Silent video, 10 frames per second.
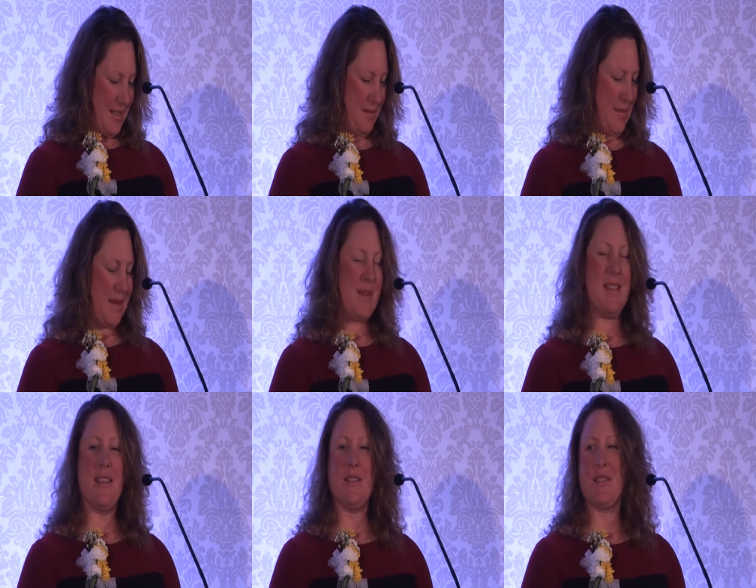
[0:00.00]
That may be
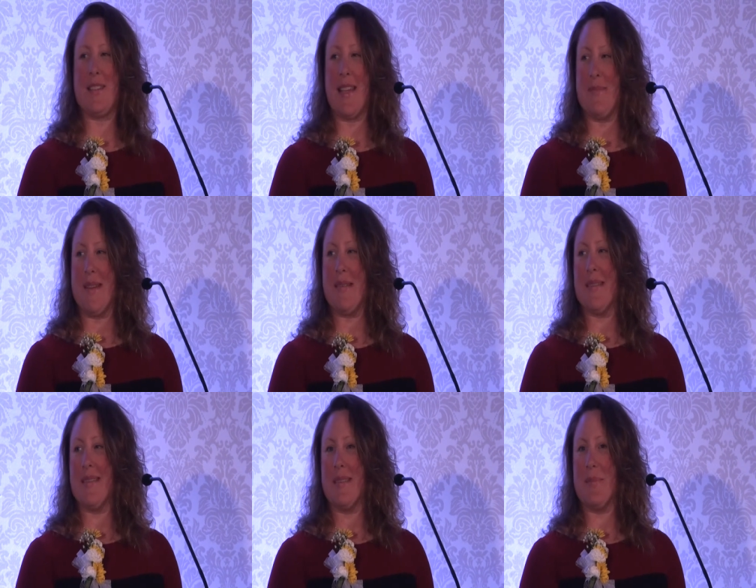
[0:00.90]
an understatement,
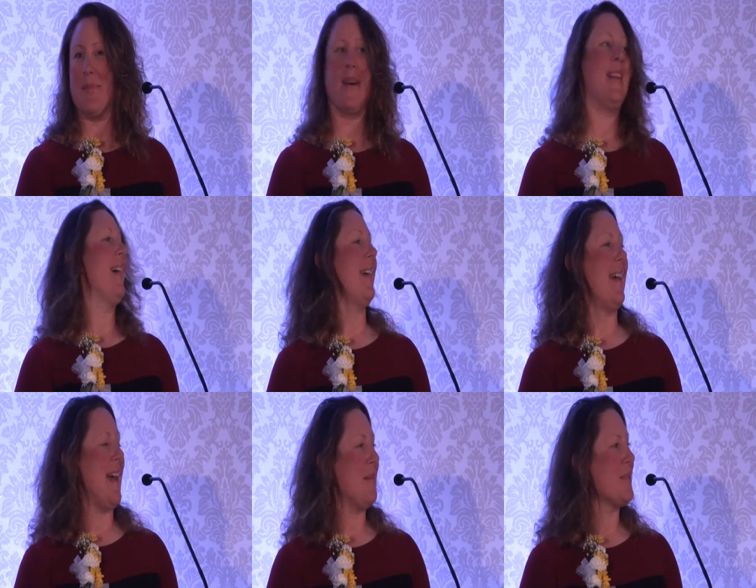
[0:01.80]
but I
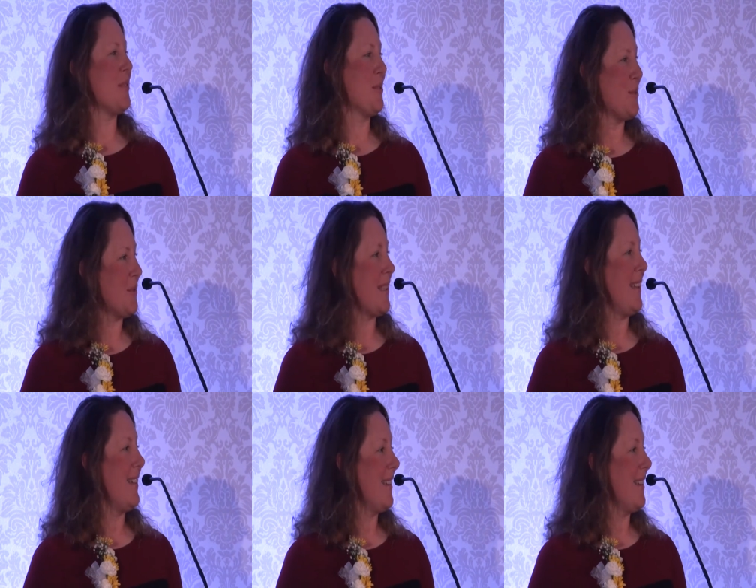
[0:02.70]
absolutely